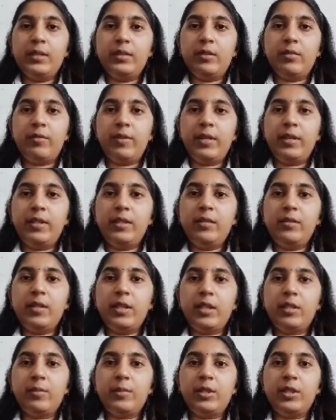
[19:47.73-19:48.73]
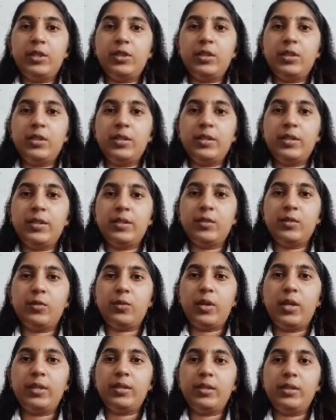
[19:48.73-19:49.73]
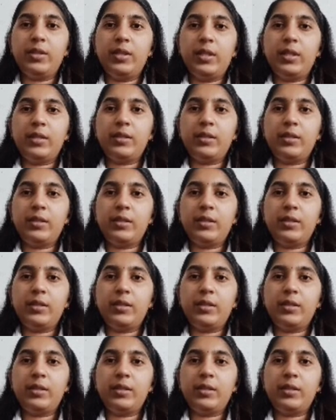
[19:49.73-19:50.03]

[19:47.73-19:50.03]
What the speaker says: recommendation is to undertaken the